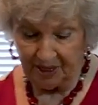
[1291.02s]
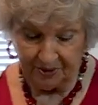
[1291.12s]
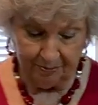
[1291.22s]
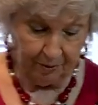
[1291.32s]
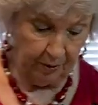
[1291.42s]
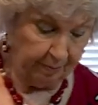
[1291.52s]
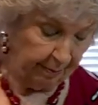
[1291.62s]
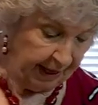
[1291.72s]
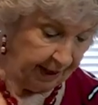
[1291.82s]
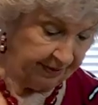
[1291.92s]
not going to burn my
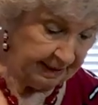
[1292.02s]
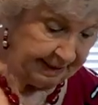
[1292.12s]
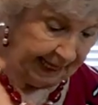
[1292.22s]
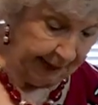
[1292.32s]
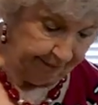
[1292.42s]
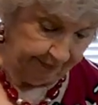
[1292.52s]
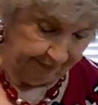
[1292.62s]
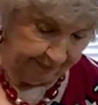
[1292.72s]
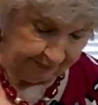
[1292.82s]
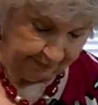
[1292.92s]
mouth this time.
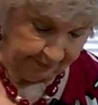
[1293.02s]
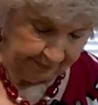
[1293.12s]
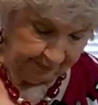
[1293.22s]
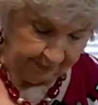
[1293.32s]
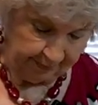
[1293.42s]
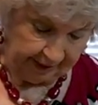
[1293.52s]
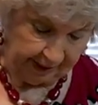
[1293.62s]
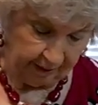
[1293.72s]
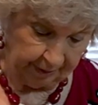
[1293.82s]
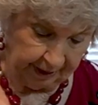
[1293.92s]

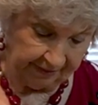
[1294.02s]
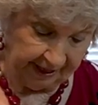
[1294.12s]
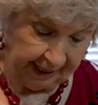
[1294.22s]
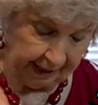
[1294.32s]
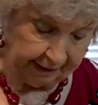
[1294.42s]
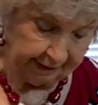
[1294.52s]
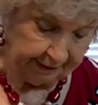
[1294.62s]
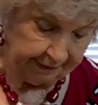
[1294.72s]
How about that?